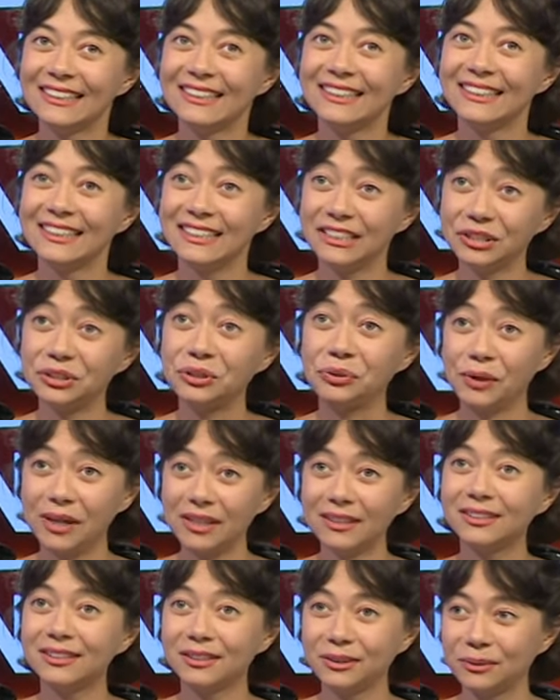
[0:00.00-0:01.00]
is a
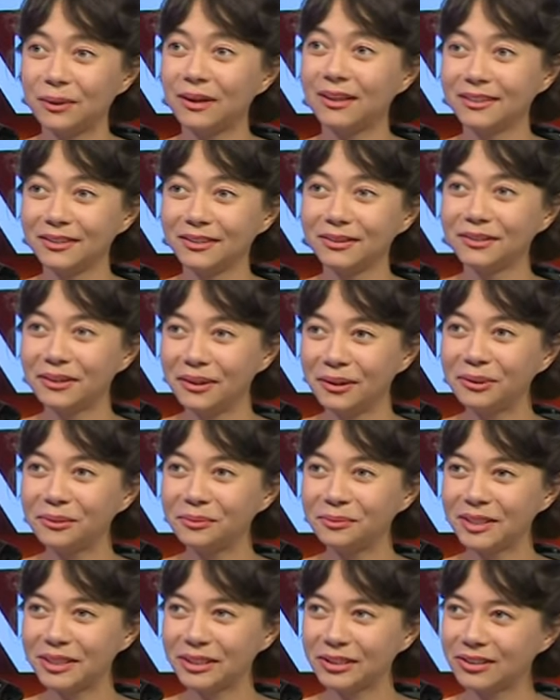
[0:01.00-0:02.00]
crazy one, you know,
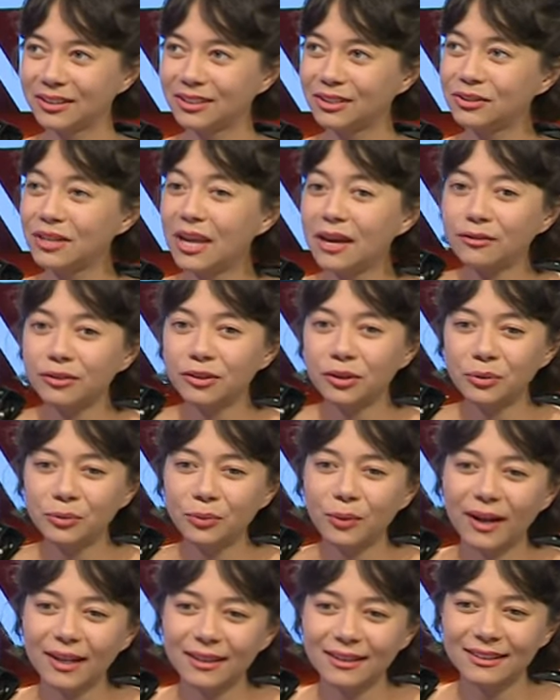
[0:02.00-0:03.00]
because you never know
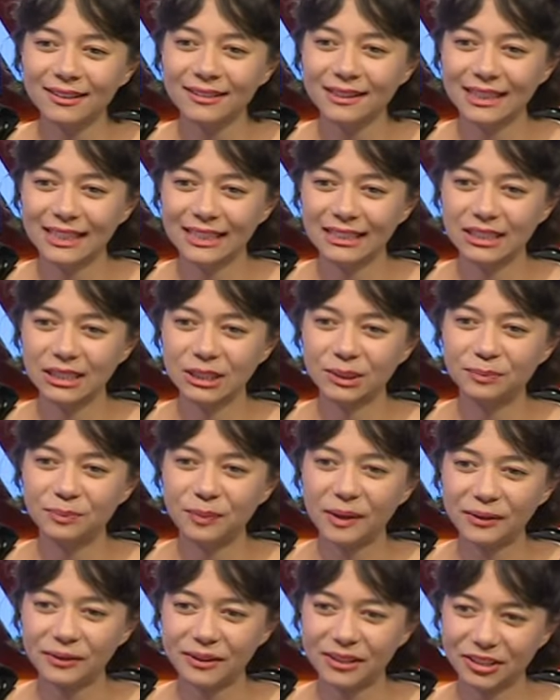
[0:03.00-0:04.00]
when the
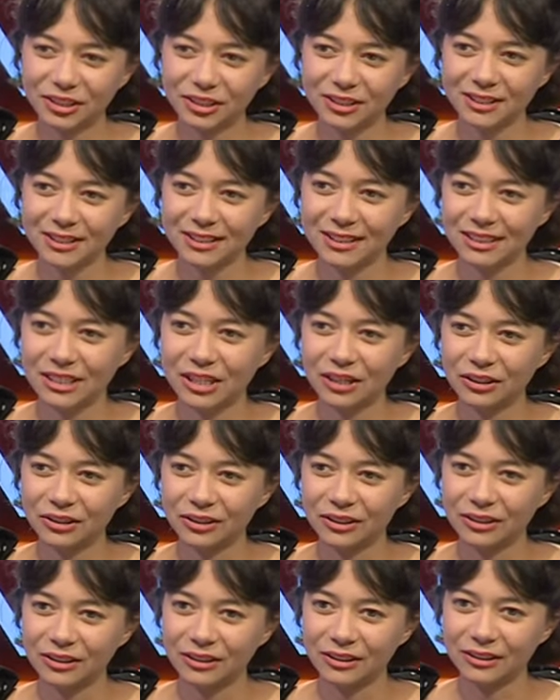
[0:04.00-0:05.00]
inspiration is
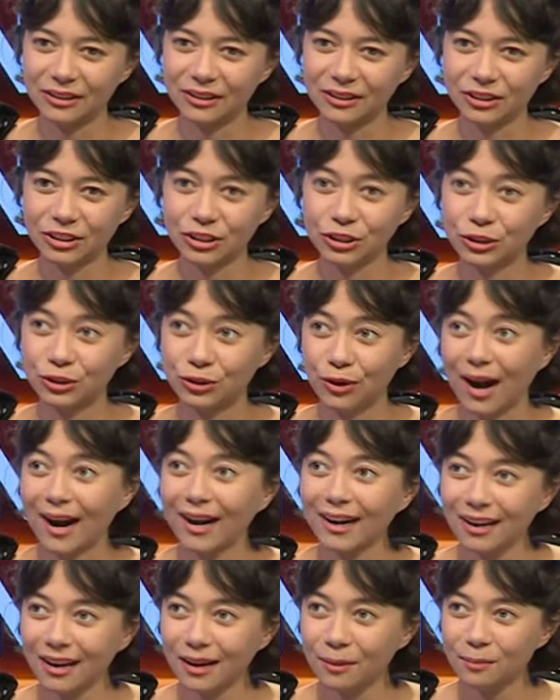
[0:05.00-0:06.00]
gonna
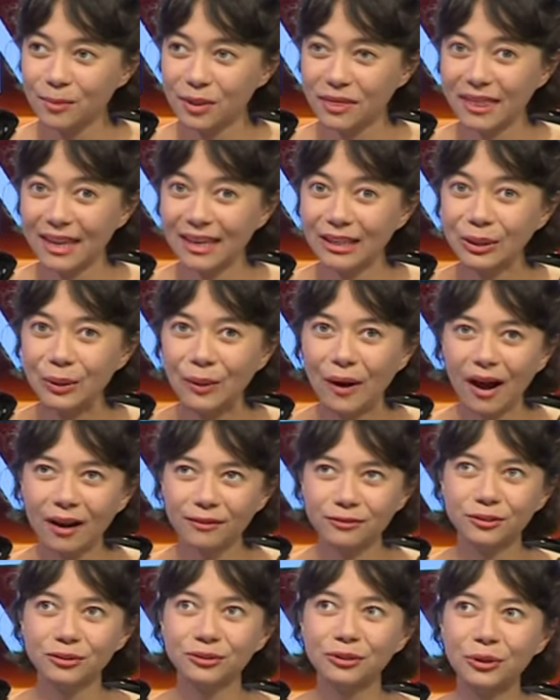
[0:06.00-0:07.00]
strike, but yes. then you
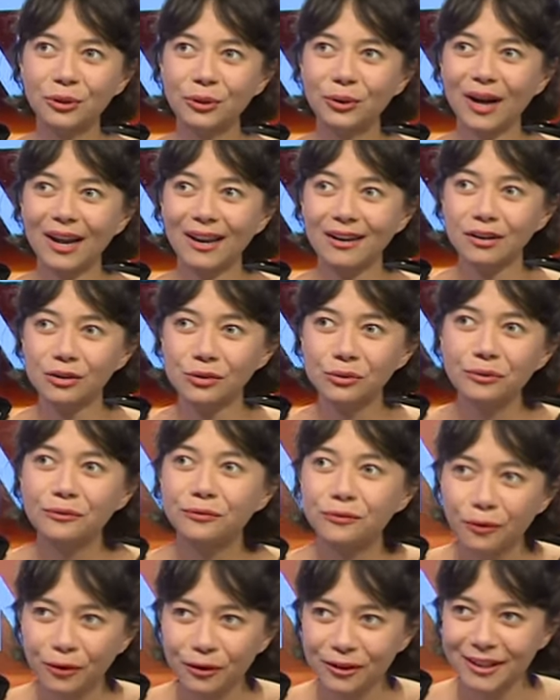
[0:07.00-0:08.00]
have to go and look
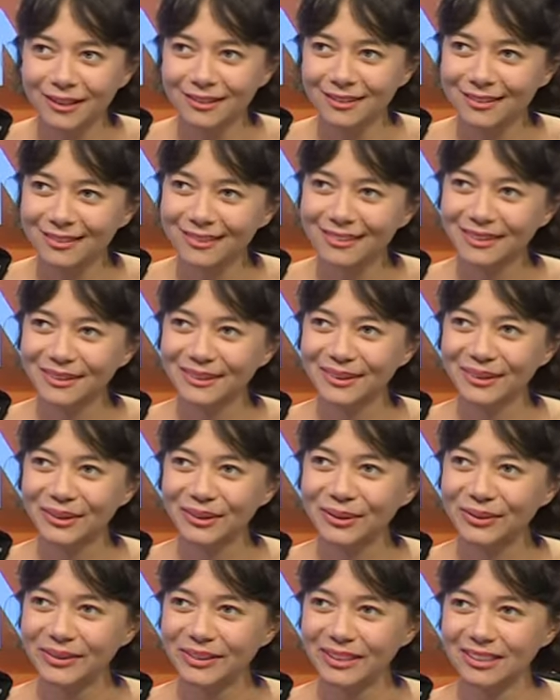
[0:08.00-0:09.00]
for it. You
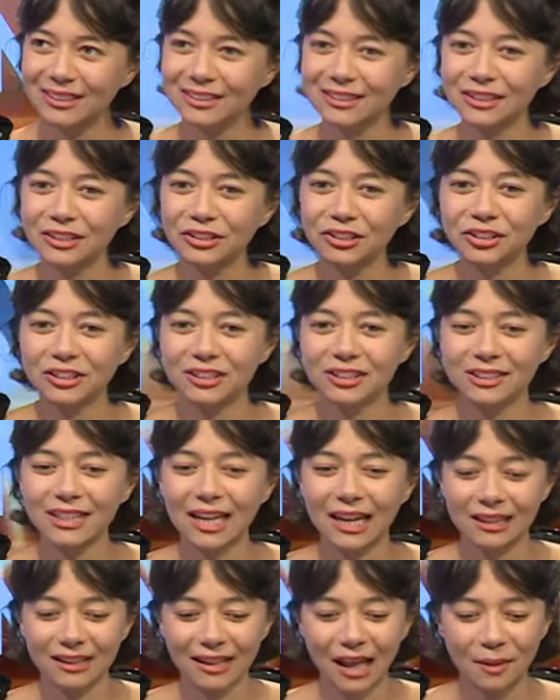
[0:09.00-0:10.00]
know, it's not just
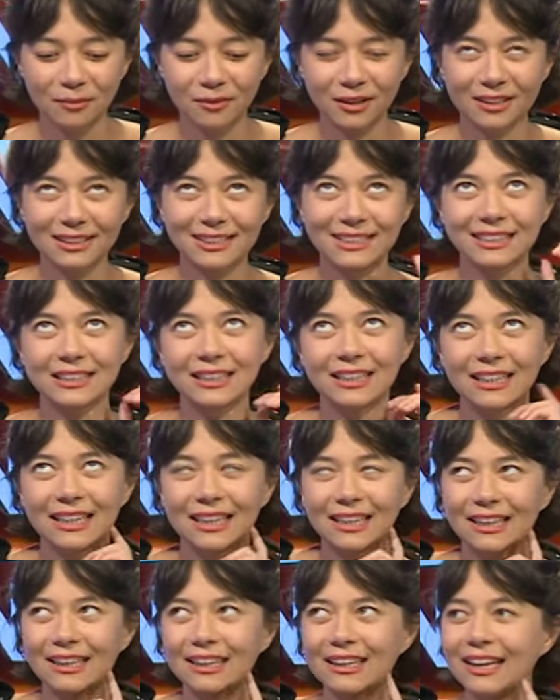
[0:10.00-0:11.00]
that I'm gonna sit
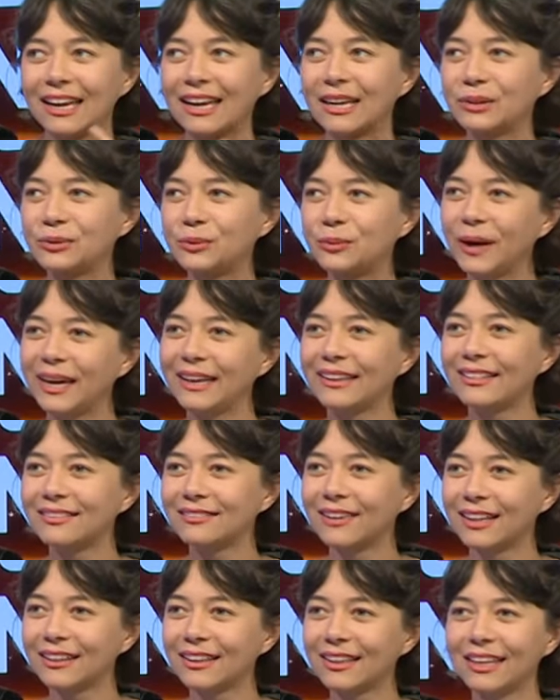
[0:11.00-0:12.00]
here and wait
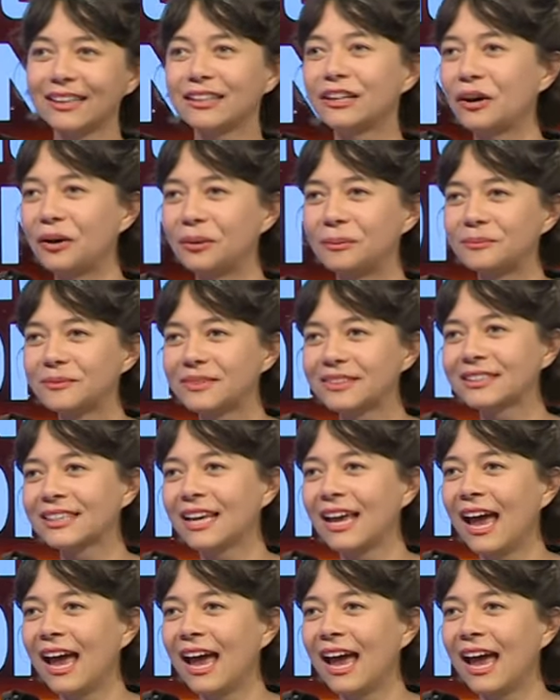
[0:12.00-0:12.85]
that it comes